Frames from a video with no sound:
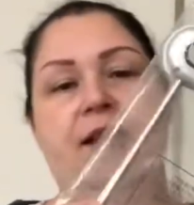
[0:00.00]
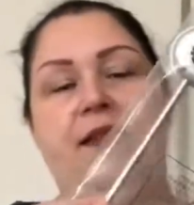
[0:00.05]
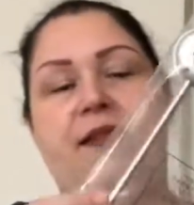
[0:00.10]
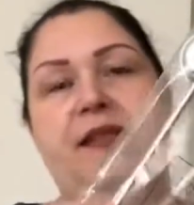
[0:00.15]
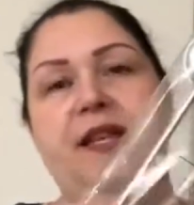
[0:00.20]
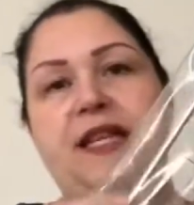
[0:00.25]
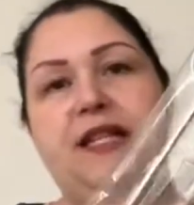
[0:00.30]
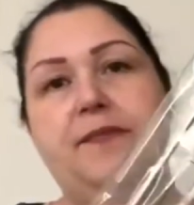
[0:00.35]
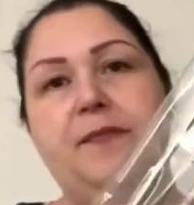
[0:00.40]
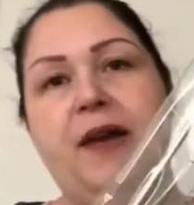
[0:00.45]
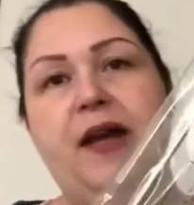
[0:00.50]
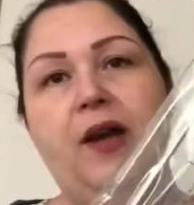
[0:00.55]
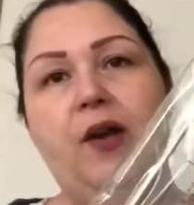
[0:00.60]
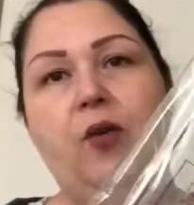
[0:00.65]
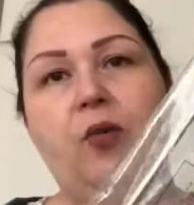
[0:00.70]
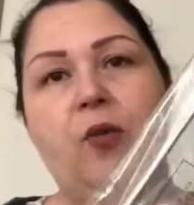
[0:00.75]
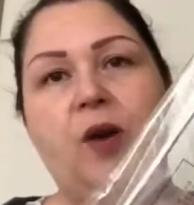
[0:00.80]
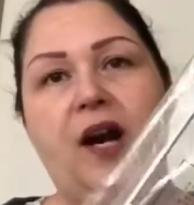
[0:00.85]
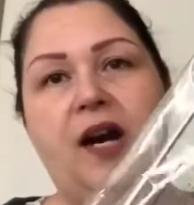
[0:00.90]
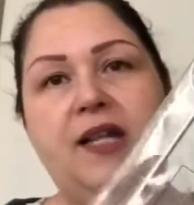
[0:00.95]
these metal
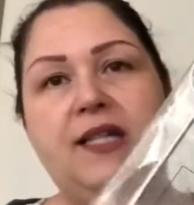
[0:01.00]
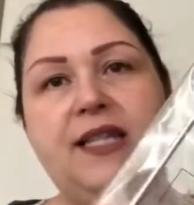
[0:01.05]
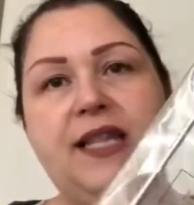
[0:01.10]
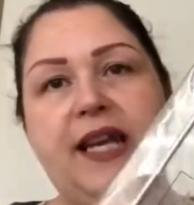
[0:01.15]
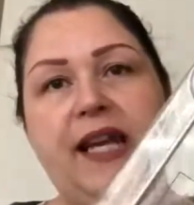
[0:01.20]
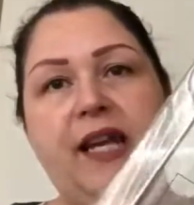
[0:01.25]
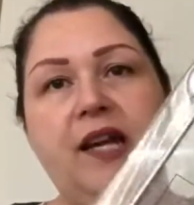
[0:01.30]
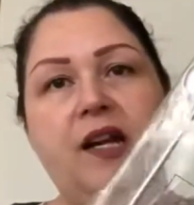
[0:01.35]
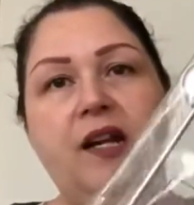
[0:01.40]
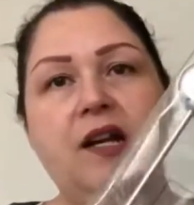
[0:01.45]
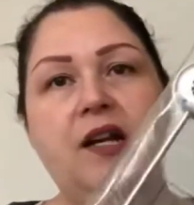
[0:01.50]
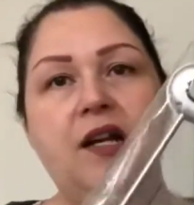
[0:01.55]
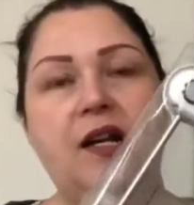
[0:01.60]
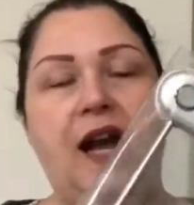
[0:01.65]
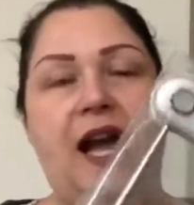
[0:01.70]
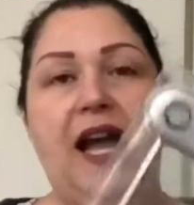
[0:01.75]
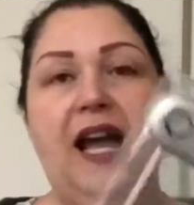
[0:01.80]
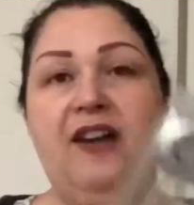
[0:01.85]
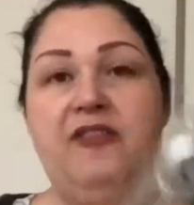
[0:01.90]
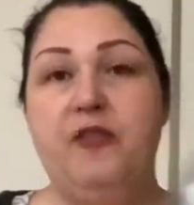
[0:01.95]
rods here,
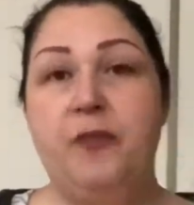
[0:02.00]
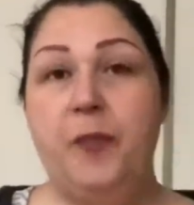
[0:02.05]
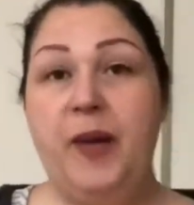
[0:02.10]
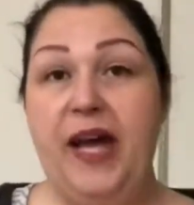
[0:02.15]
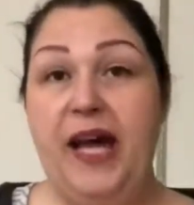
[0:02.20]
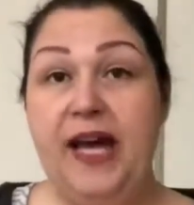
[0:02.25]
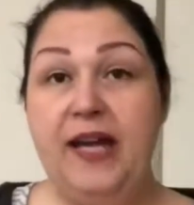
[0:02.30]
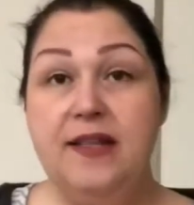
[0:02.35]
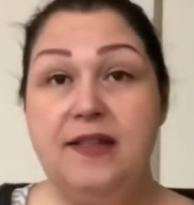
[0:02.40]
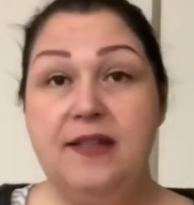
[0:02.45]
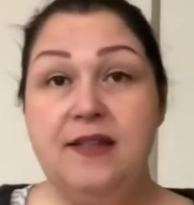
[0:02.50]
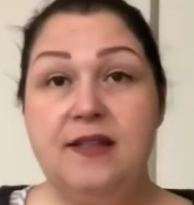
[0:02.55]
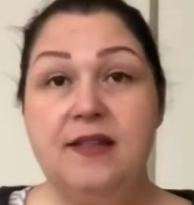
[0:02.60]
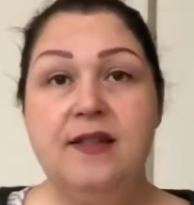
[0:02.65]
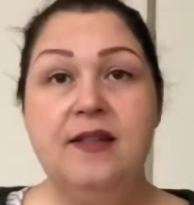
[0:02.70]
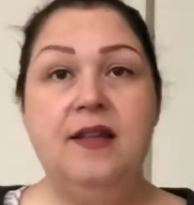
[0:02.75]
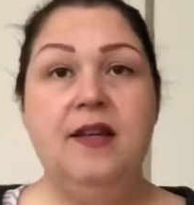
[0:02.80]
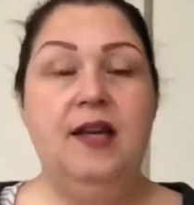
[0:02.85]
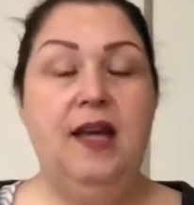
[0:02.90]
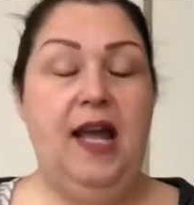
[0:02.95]
I have pets,
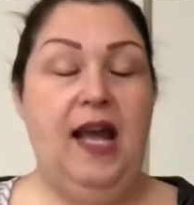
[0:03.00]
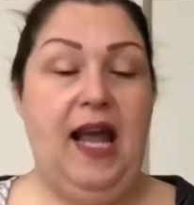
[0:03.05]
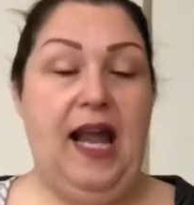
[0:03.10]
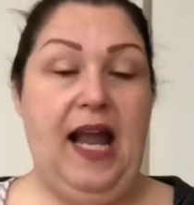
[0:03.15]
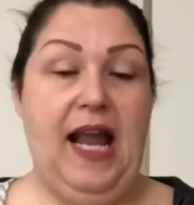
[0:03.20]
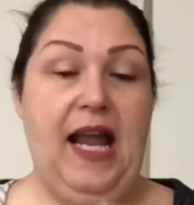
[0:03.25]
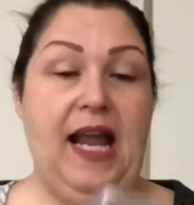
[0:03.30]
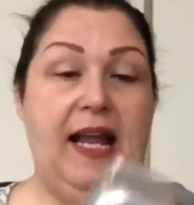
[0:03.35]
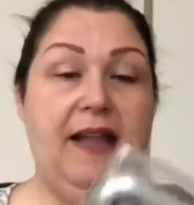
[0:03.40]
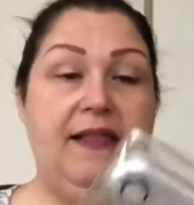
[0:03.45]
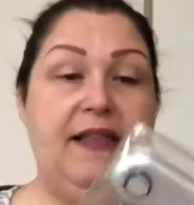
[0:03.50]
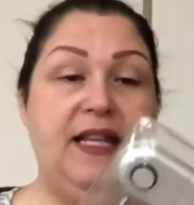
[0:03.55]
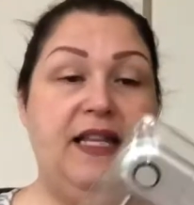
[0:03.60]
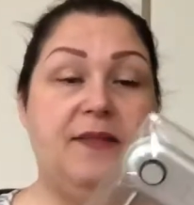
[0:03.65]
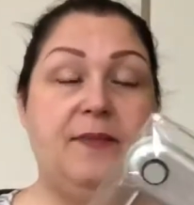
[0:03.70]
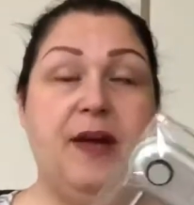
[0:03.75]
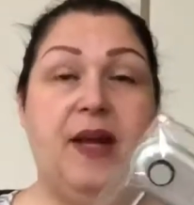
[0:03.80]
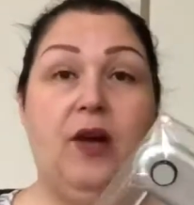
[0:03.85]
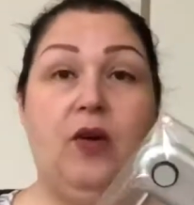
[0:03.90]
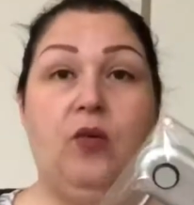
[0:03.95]
and these
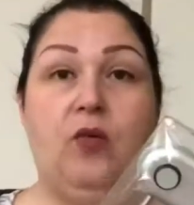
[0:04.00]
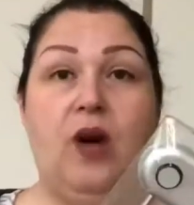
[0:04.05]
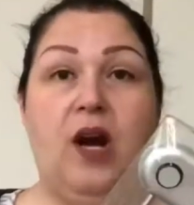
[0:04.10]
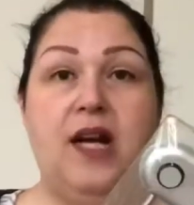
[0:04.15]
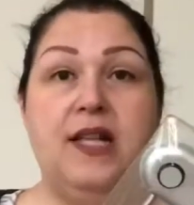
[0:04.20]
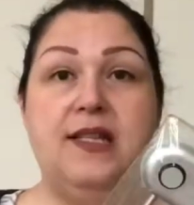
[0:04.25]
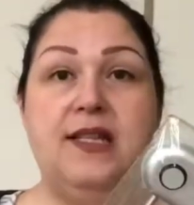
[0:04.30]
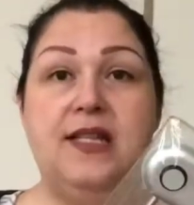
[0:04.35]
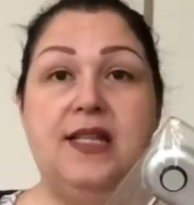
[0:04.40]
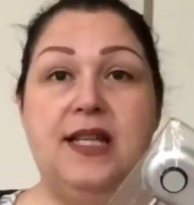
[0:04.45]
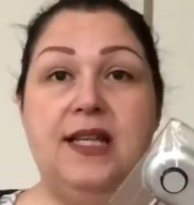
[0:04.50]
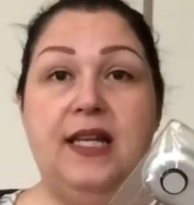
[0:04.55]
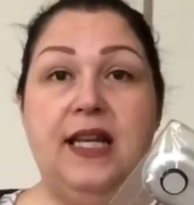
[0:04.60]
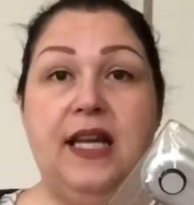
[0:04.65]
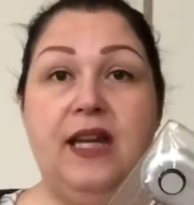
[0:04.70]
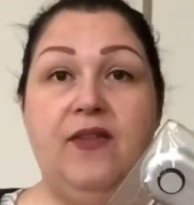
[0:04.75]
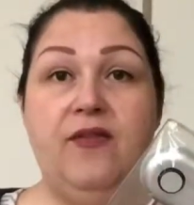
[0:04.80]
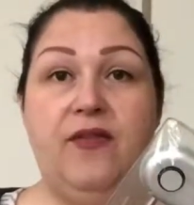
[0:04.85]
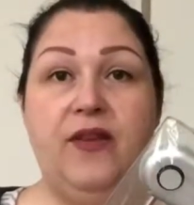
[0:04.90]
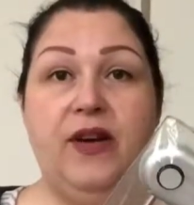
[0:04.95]
metal rods tend to
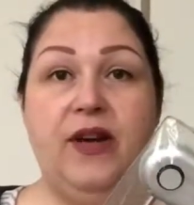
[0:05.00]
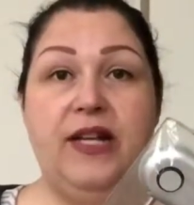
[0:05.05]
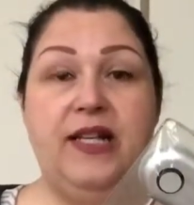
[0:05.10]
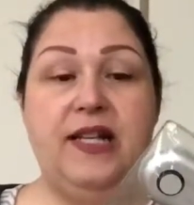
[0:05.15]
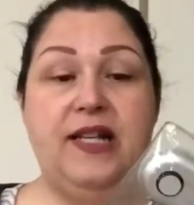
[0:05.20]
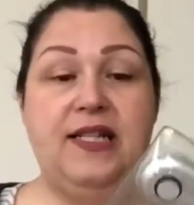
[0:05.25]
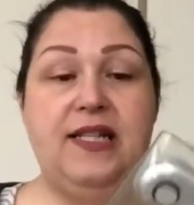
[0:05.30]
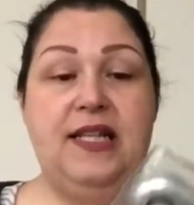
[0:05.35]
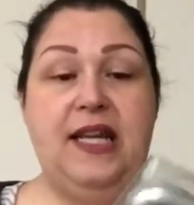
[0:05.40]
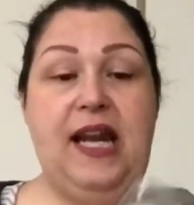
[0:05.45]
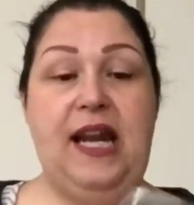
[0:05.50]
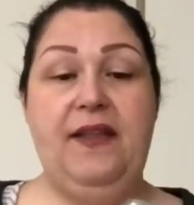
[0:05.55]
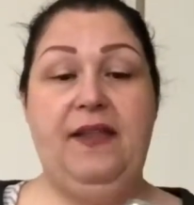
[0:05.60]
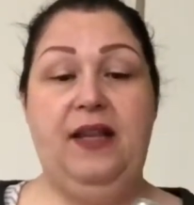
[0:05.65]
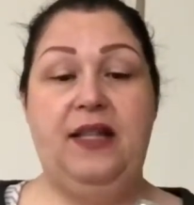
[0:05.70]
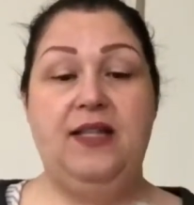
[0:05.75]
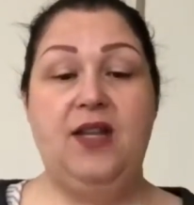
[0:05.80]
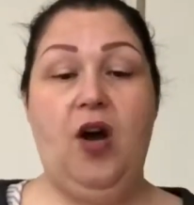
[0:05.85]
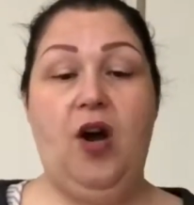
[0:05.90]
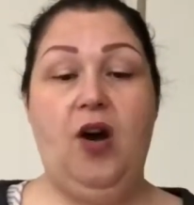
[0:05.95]
get very dusty, and
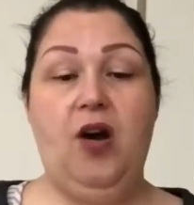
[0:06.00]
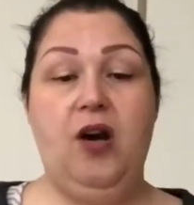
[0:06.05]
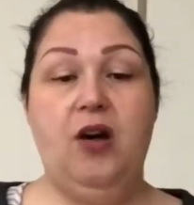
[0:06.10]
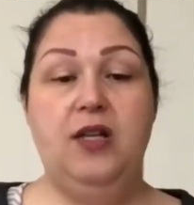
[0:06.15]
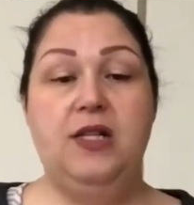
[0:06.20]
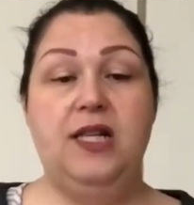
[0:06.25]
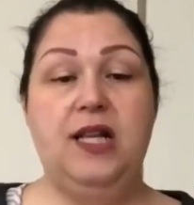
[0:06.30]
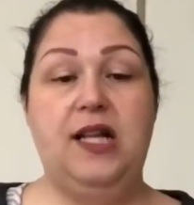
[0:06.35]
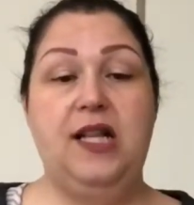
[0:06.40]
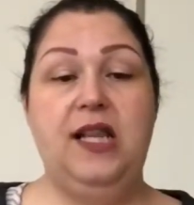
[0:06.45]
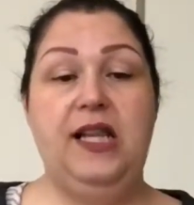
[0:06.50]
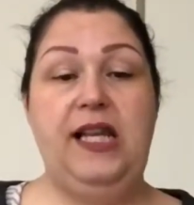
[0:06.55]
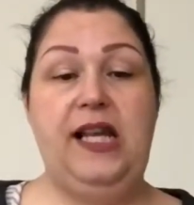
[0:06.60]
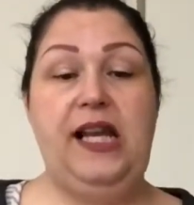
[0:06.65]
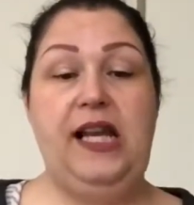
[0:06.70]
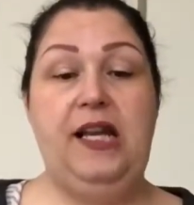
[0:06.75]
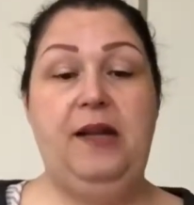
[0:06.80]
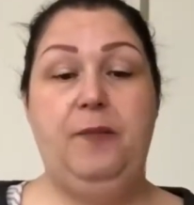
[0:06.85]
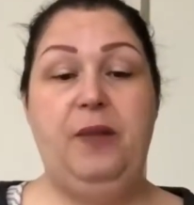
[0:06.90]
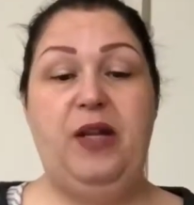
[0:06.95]
it's hard to
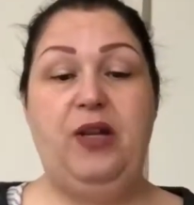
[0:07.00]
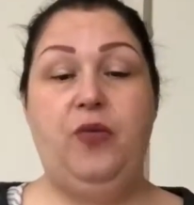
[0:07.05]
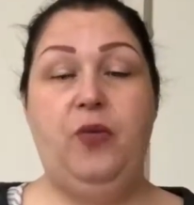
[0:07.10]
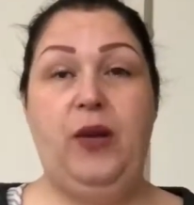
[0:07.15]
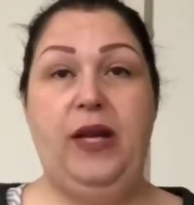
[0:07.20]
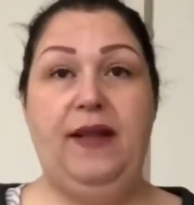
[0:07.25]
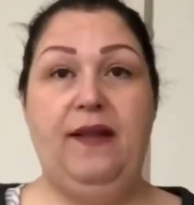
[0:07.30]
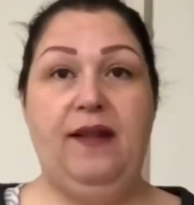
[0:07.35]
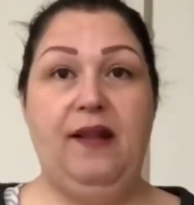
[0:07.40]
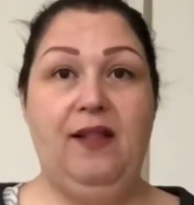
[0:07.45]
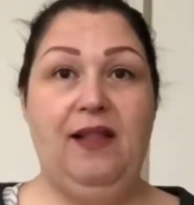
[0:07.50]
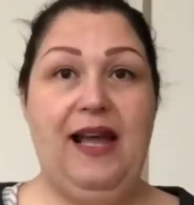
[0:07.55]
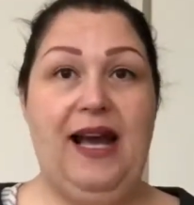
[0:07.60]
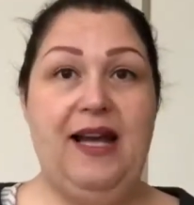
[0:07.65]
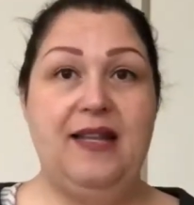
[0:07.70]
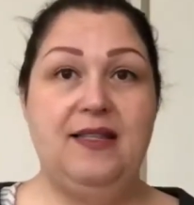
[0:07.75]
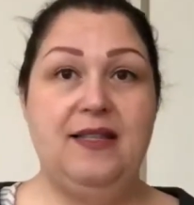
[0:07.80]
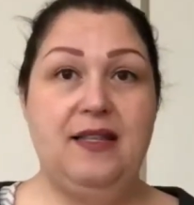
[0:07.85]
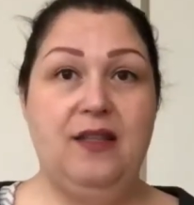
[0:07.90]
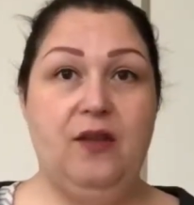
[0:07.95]
clean between the
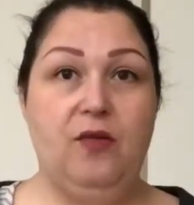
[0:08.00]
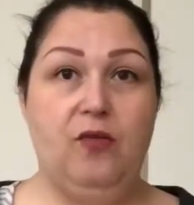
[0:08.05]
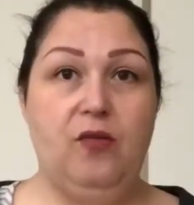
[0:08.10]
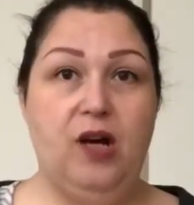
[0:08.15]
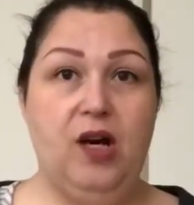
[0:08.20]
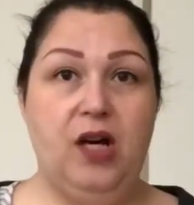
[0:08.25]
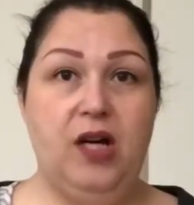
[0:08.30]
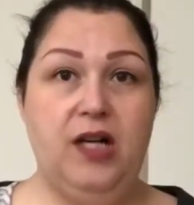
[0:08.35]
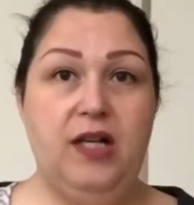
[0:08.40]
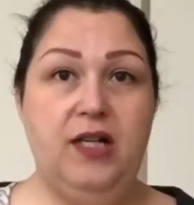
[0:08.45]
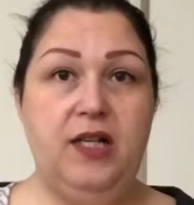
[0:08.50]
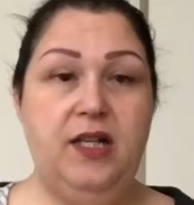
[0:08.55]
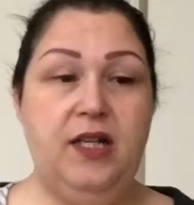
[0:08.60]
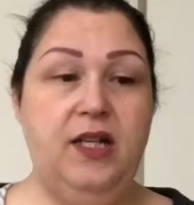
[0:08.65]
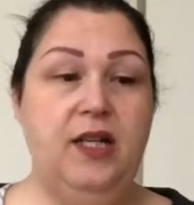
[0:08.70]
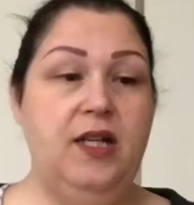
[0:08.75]
glass and the rod.